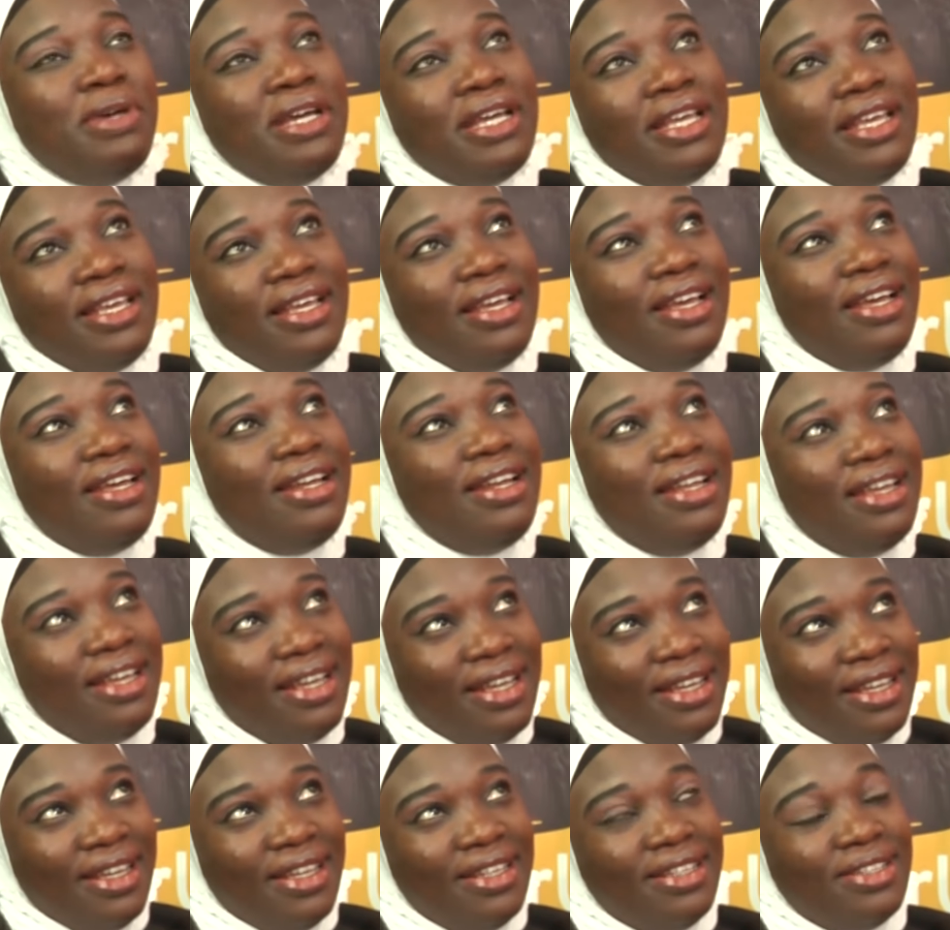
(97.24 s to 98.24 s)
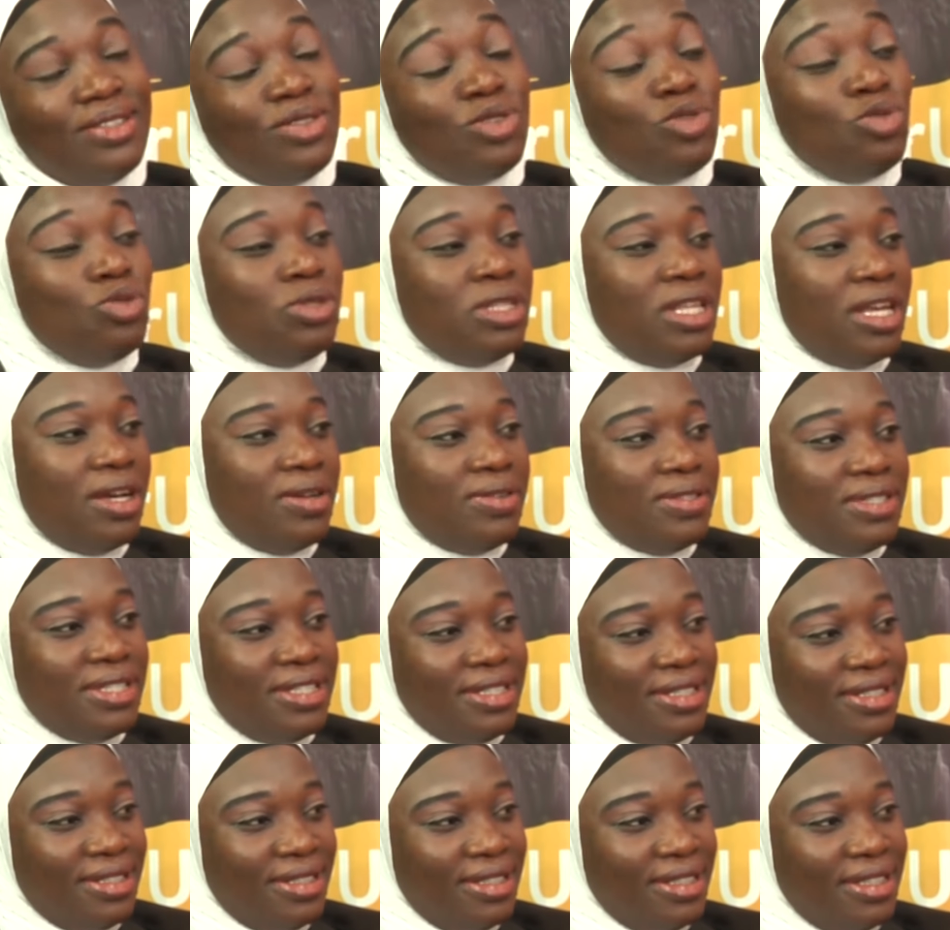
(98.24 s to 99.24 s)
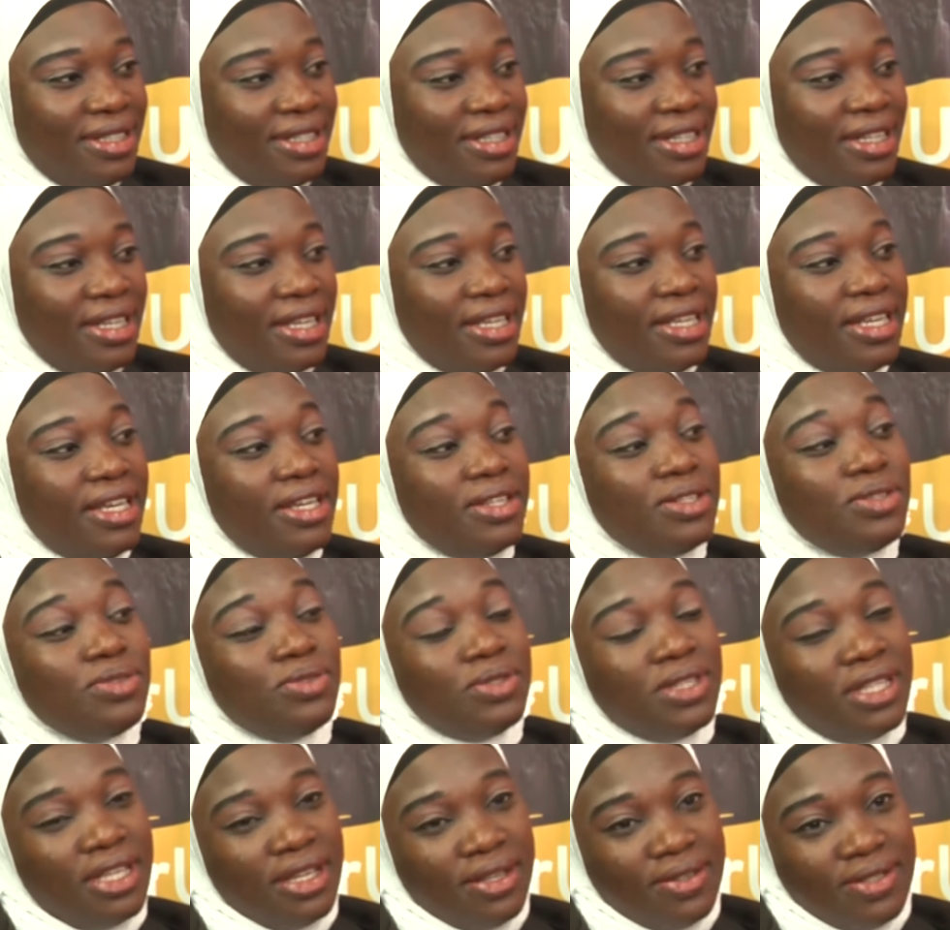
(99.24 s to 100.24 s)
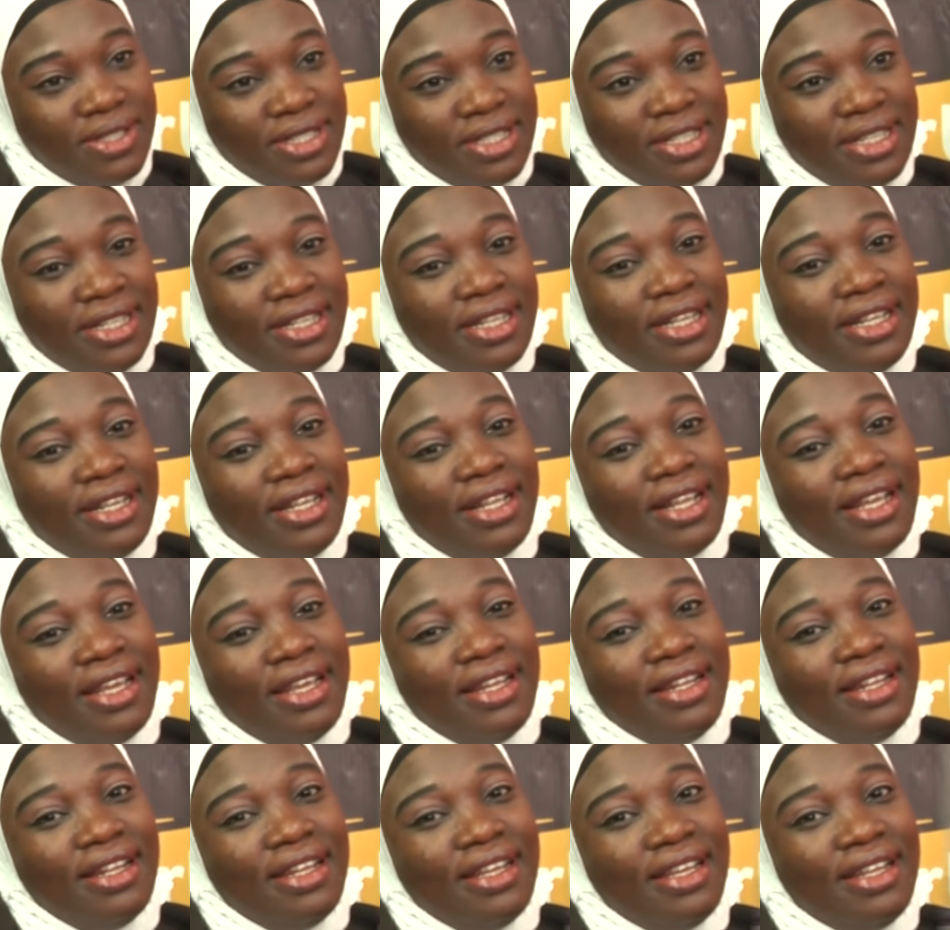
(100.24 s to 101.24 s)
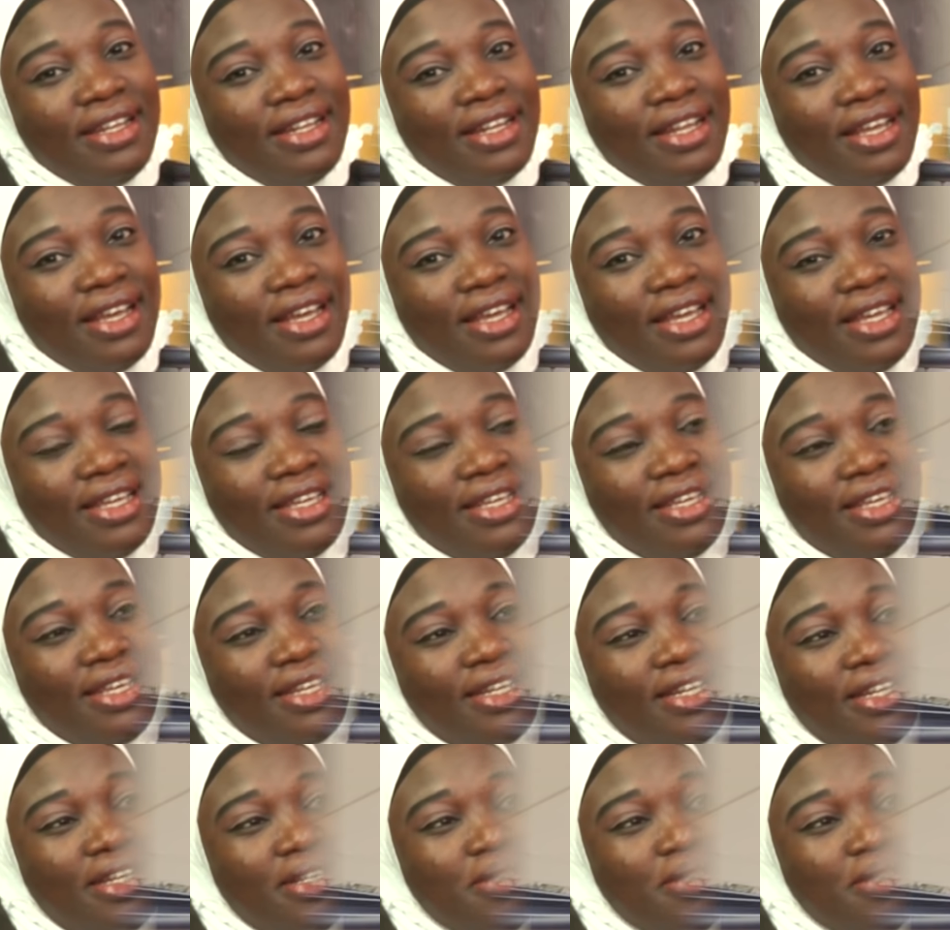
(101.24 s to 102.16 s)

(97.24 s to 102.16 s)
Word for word: back in Ghana in 2000. Oh, okay. the year 2000. And then I gained